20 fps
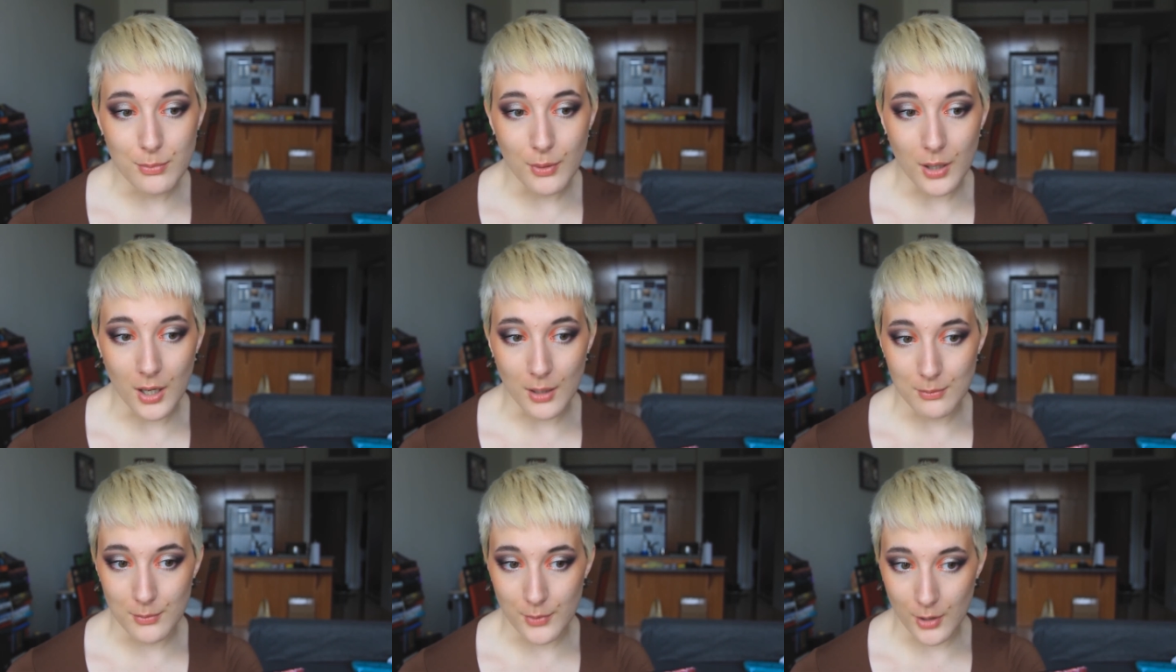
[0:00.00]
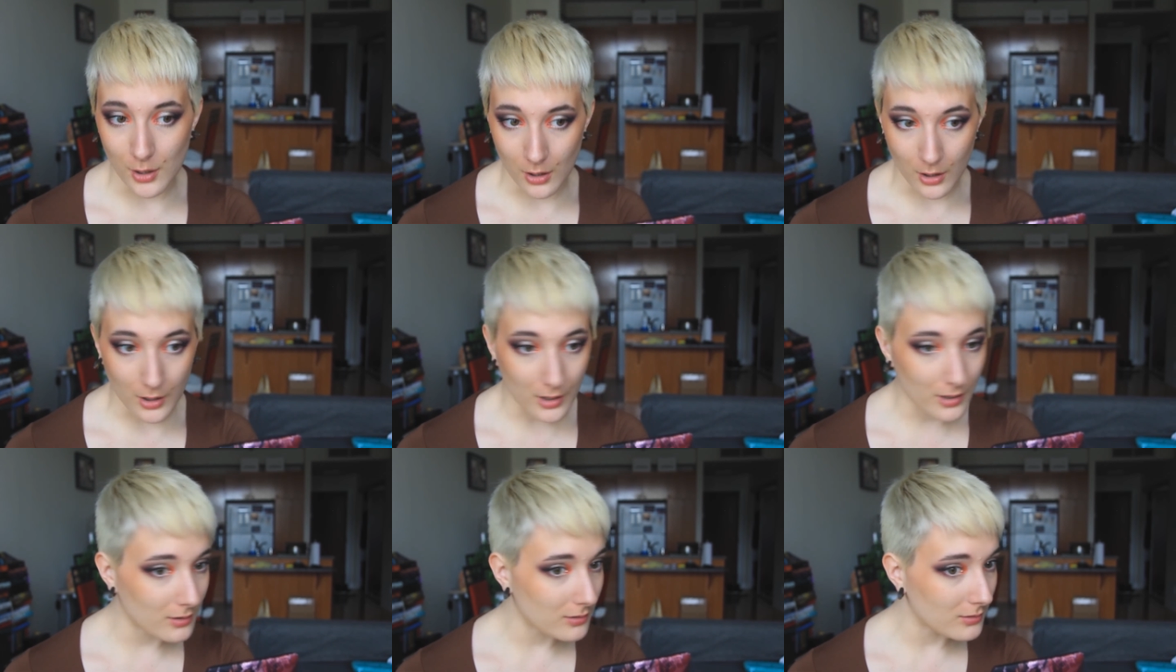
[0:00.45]
but I'm
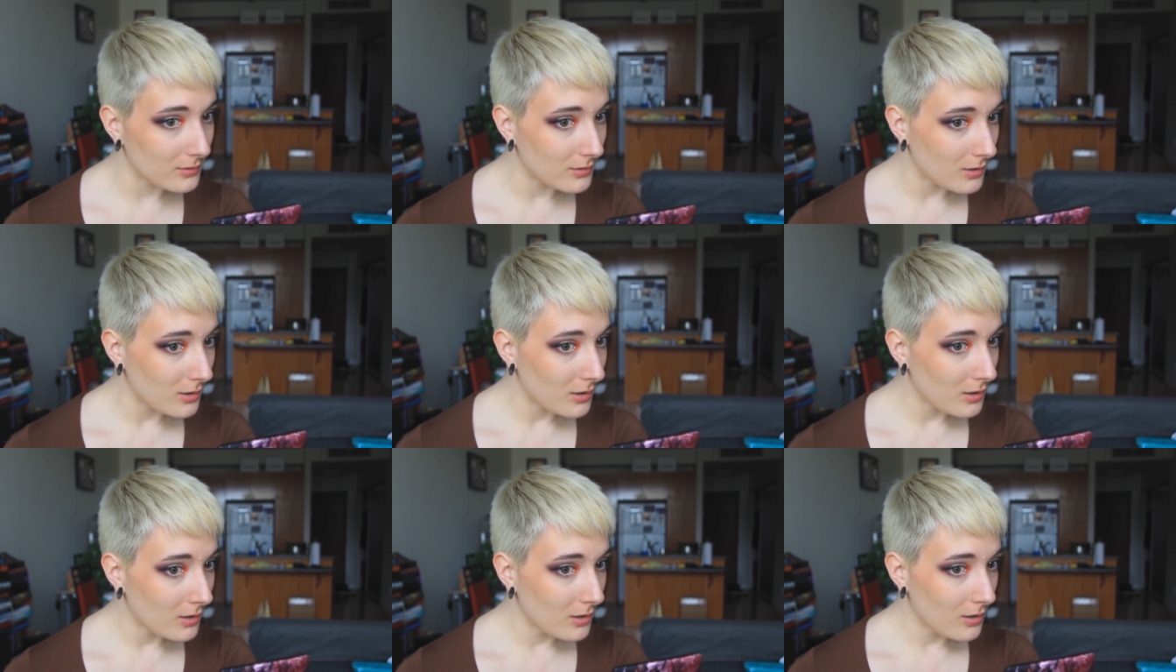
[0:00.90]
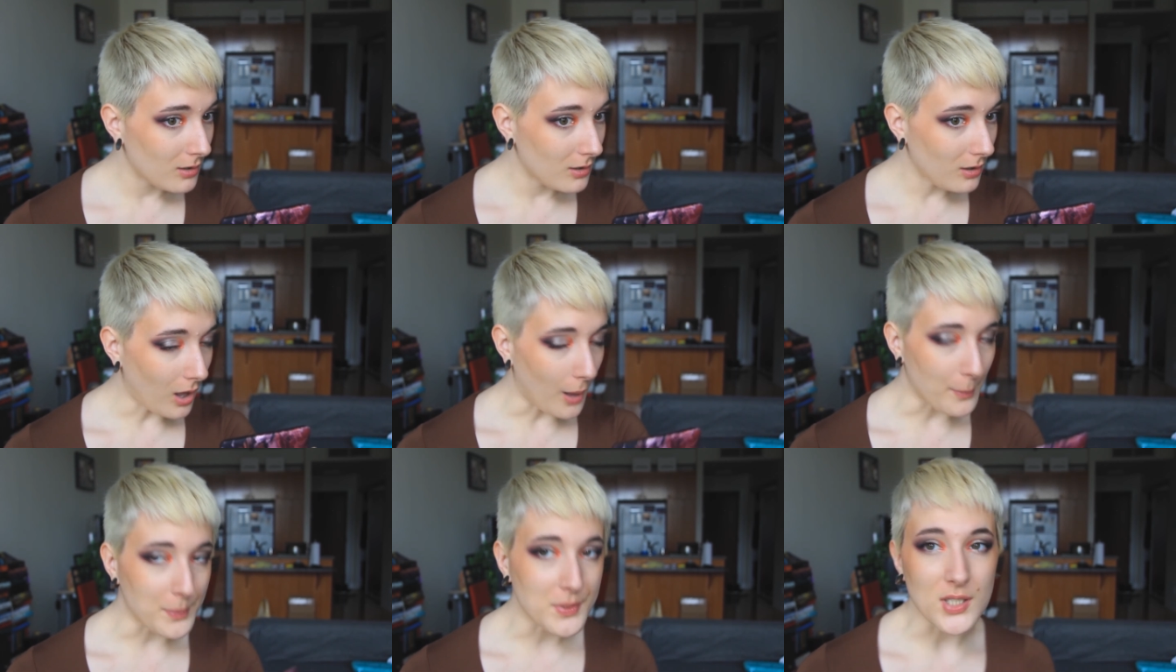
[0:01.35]
not
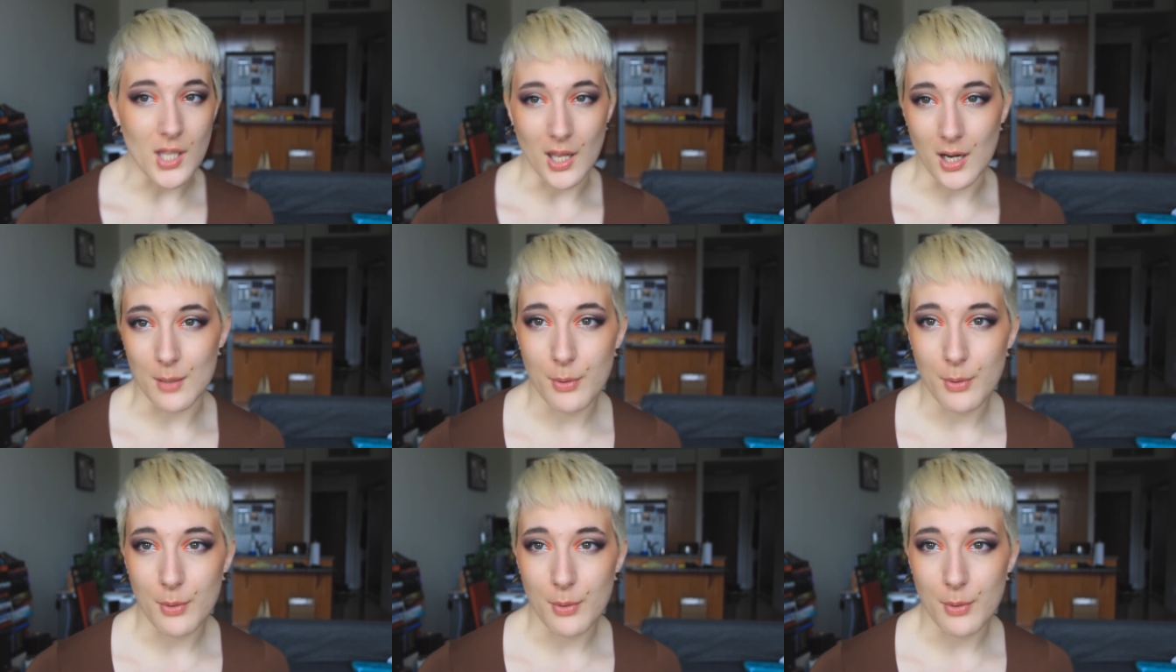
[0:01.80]
upset